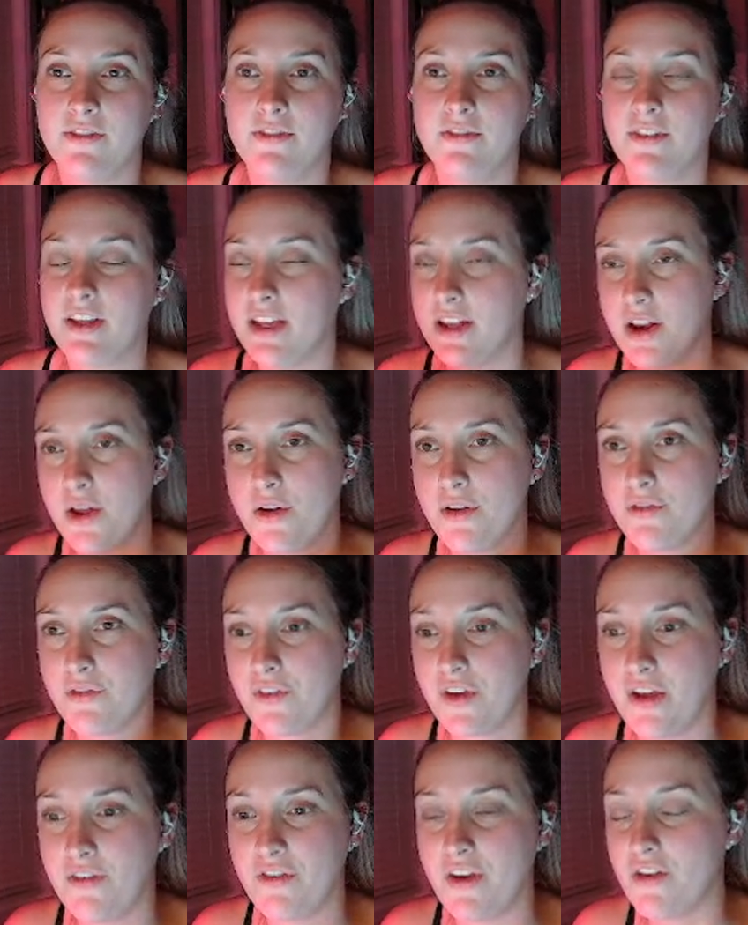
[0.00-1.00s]
You know,
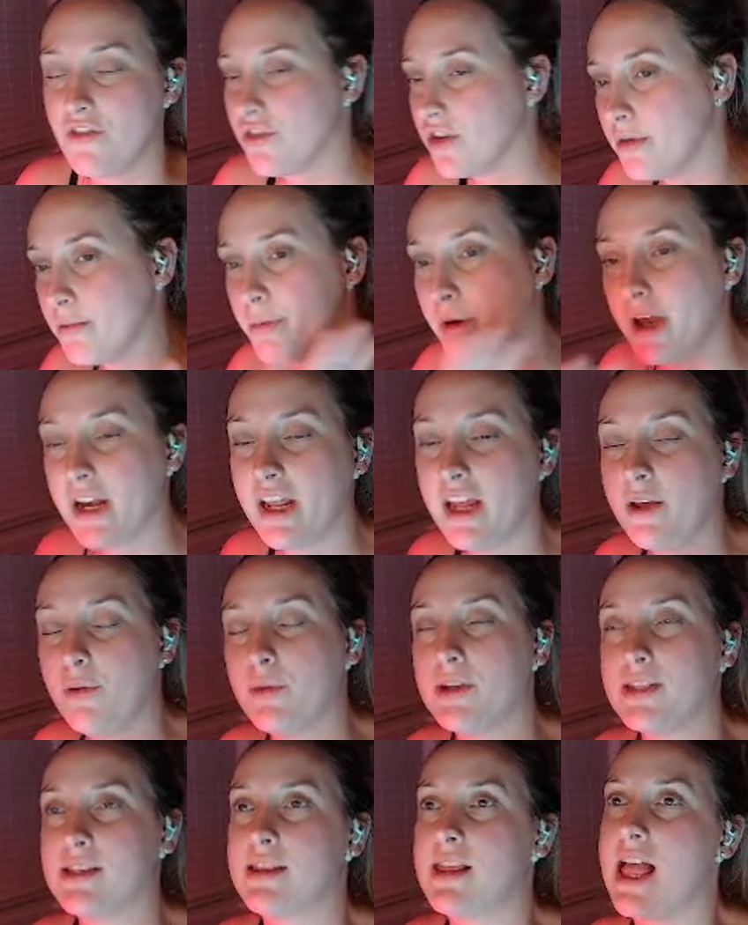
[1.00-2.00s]
if everybody
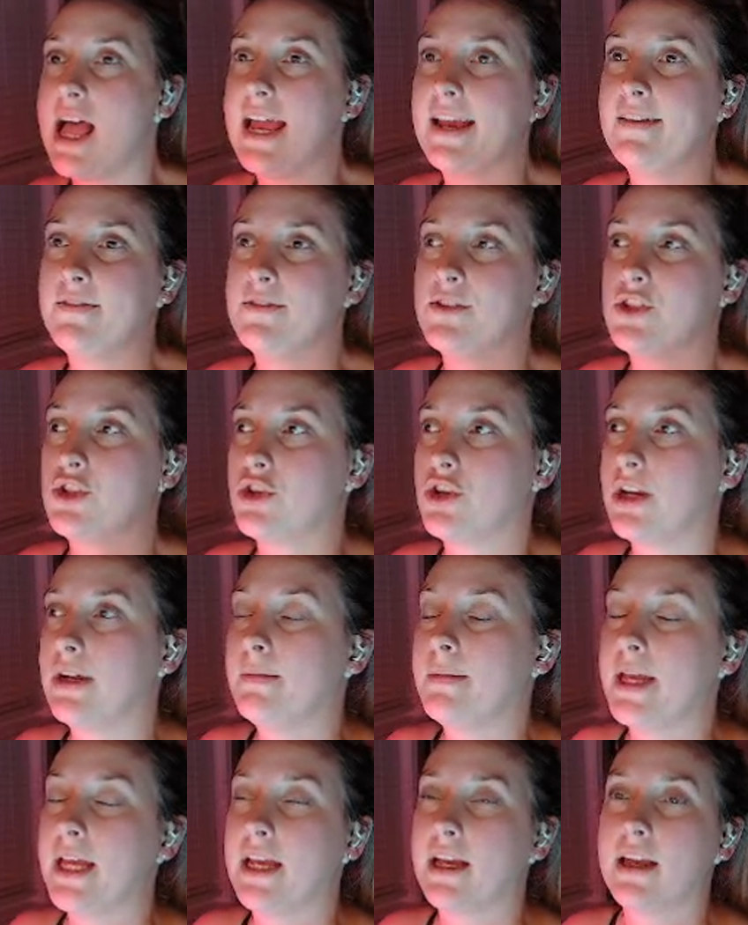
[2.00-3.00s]
was live
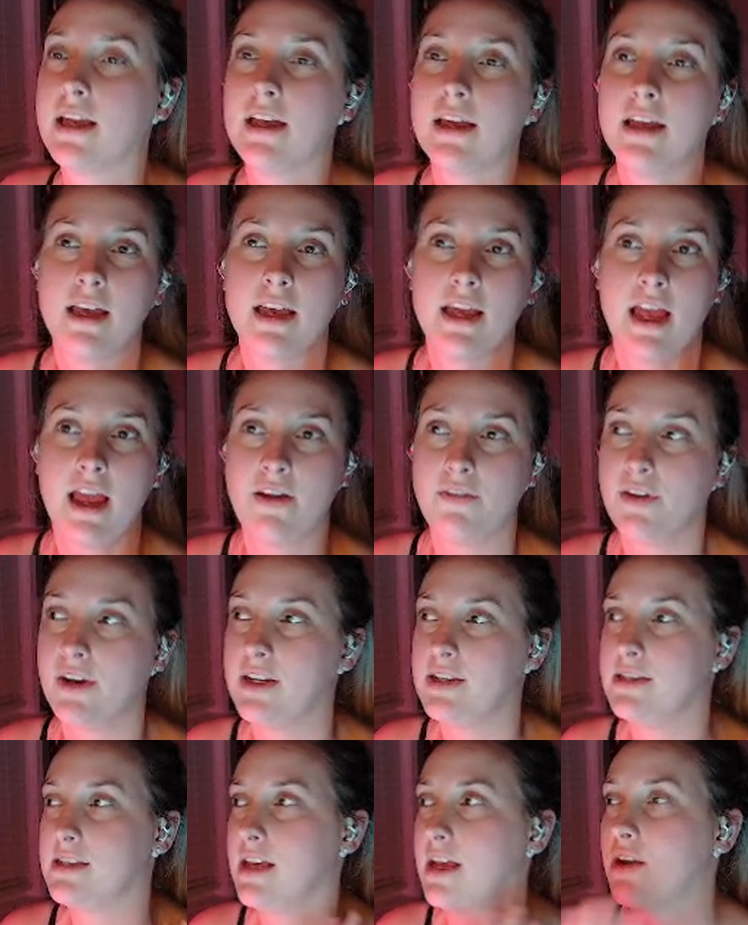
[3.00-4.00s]
streaming every
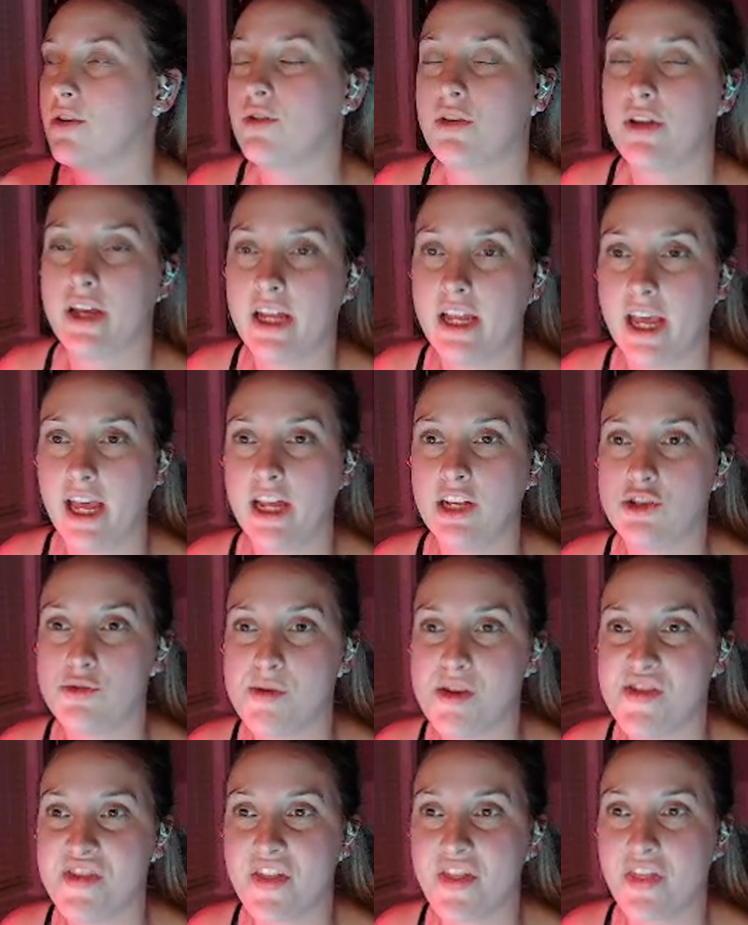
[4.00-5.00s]
single
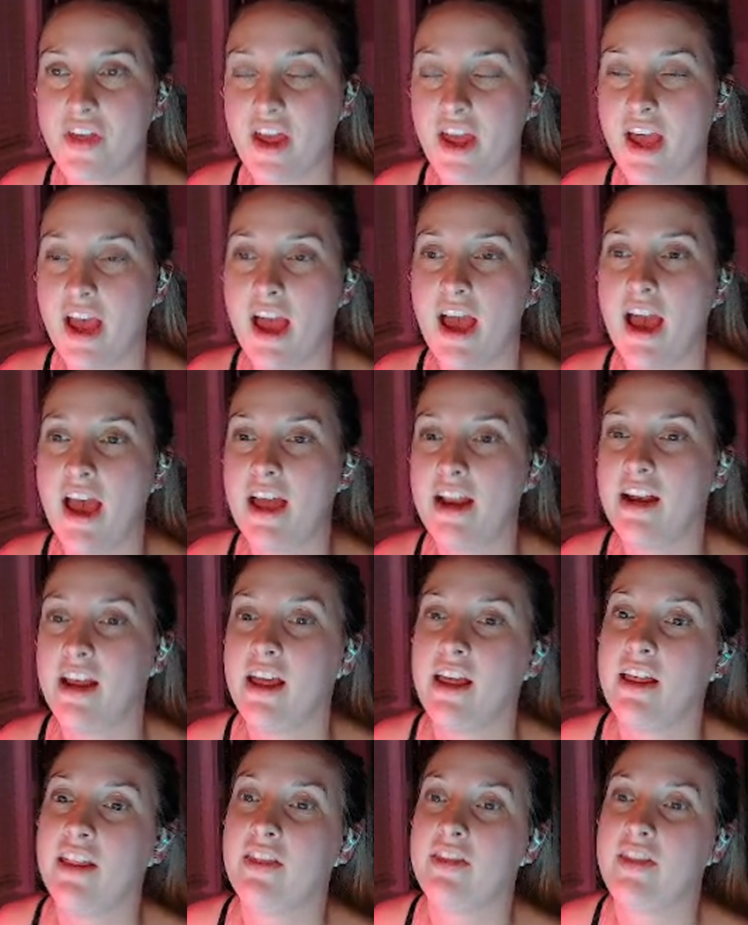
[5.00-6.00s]
engagement that they had,
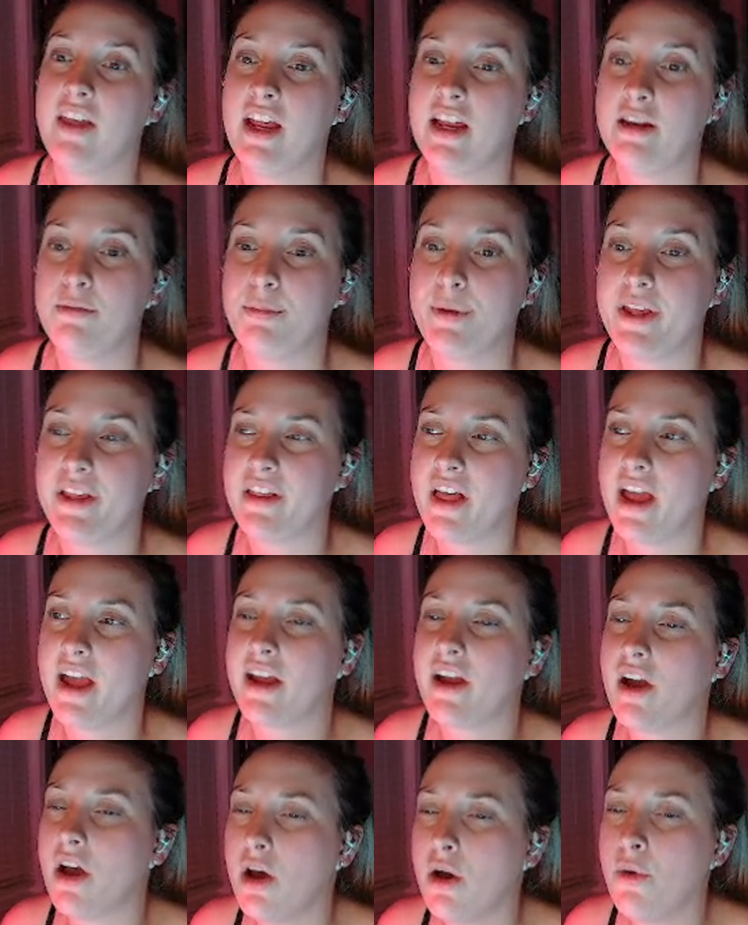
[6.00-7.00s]
they'd be
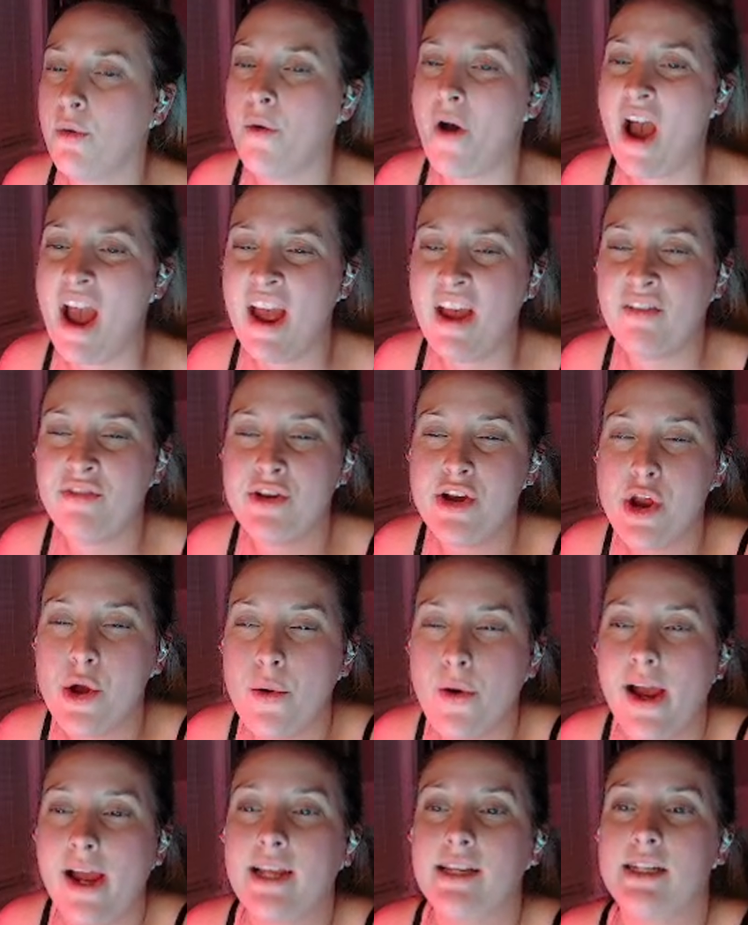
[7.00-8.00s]
like, oh, I have no
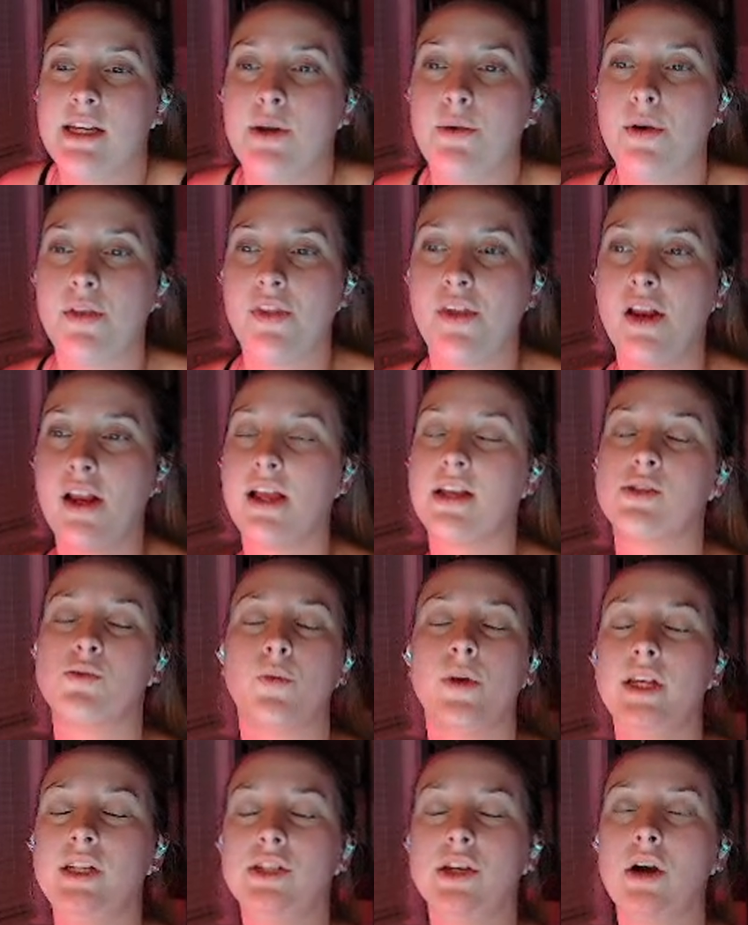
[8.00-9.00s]
idea what that is.
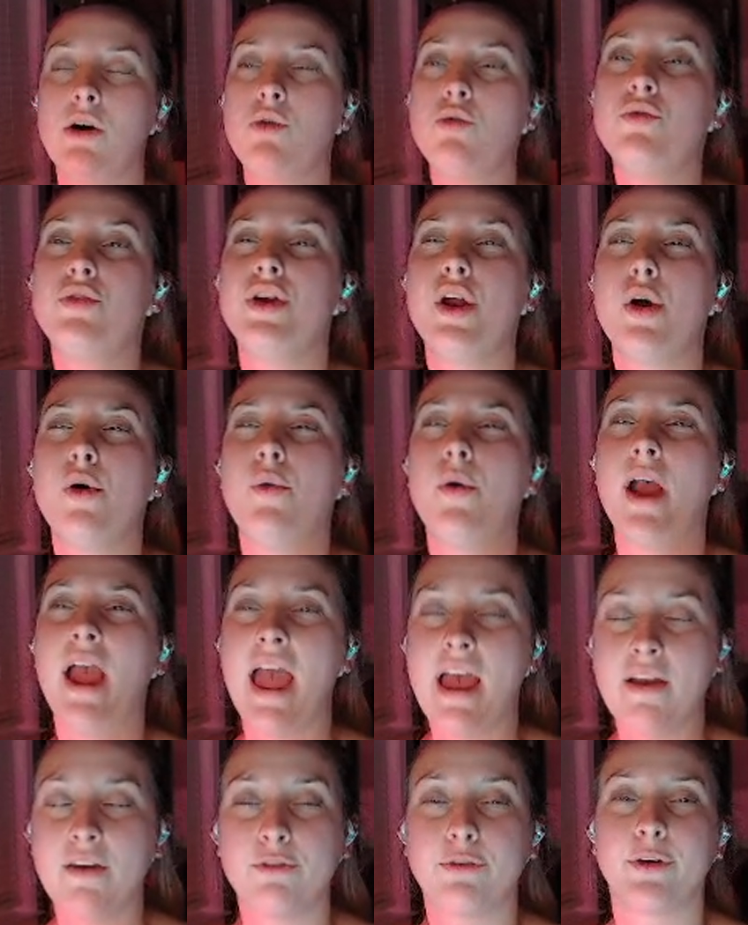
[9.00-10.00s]
We don't know
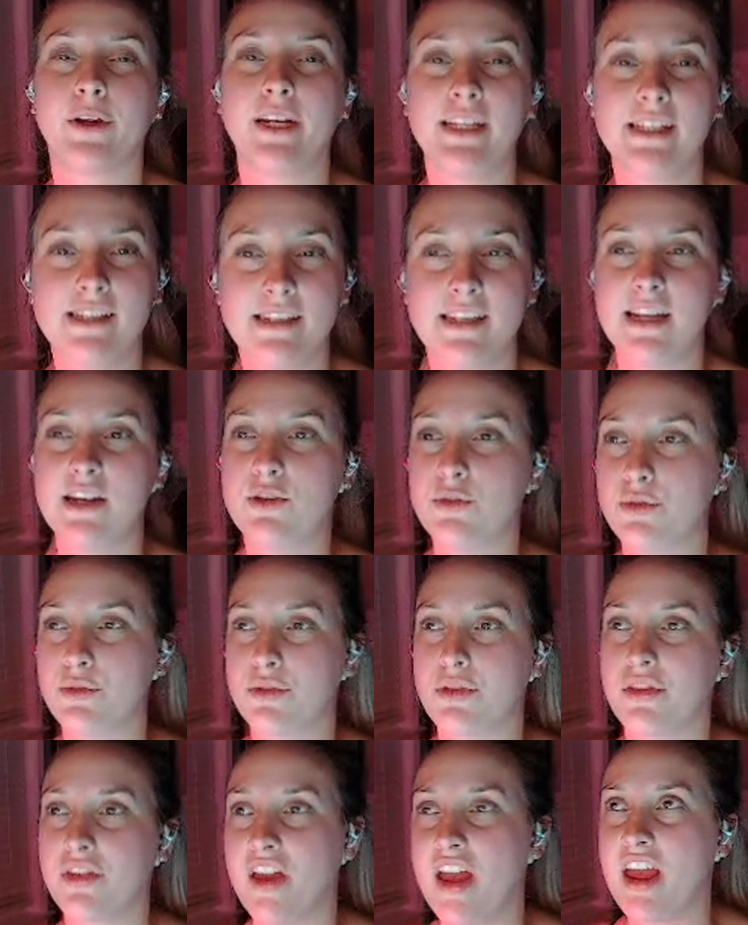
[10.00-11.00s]
every single
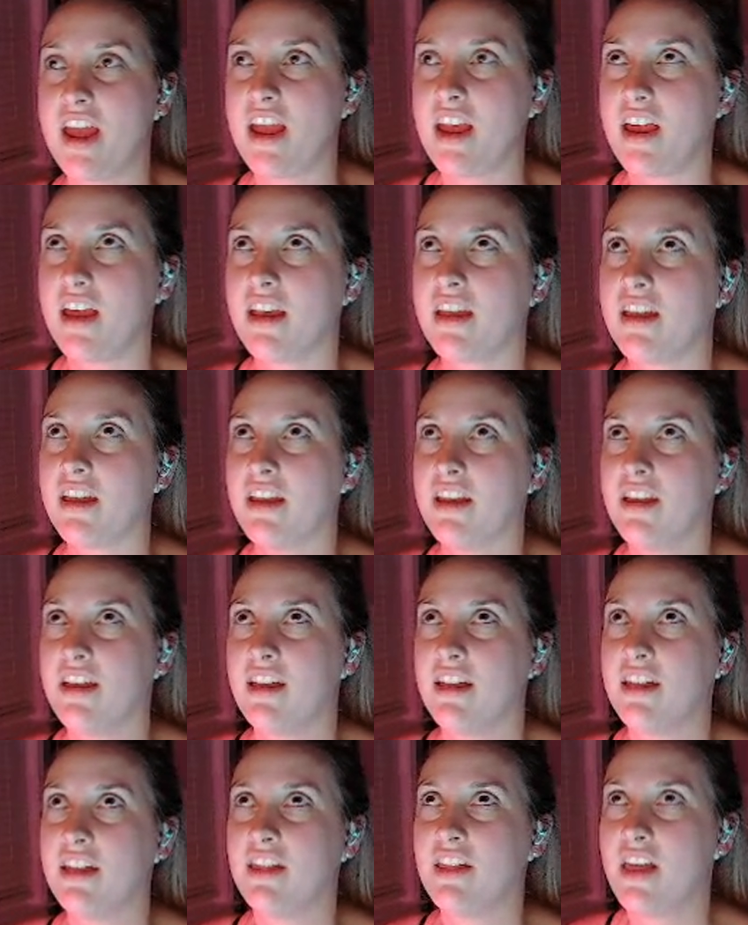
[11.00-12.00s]
thing
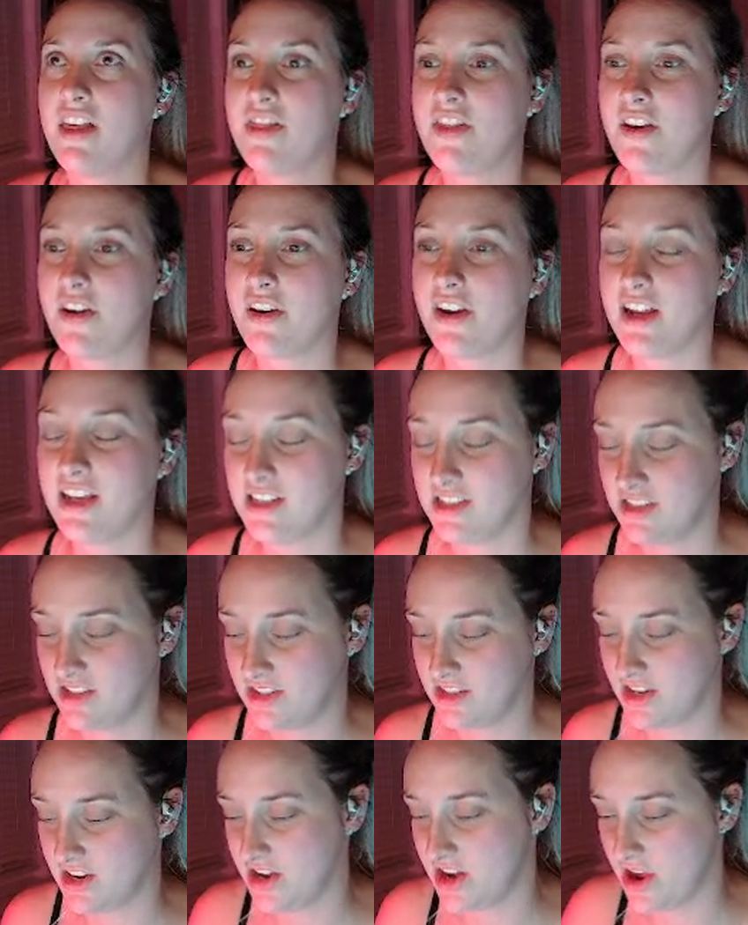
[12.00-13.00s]
that there is
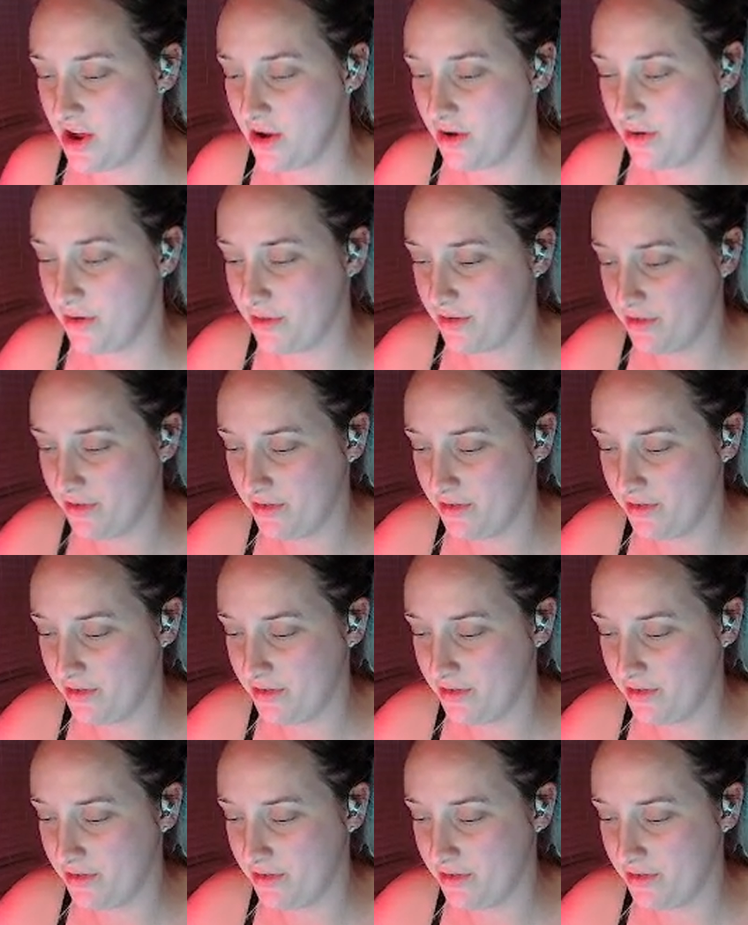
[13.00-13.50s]
to know.